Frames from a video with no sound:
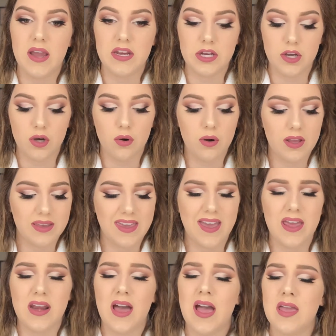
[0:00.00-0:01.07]
I know,
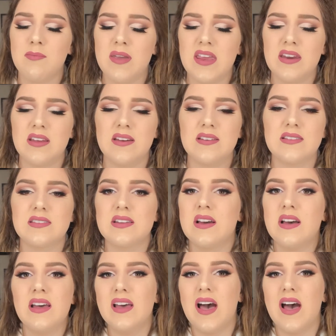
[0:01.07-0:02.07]
again, high maintenance.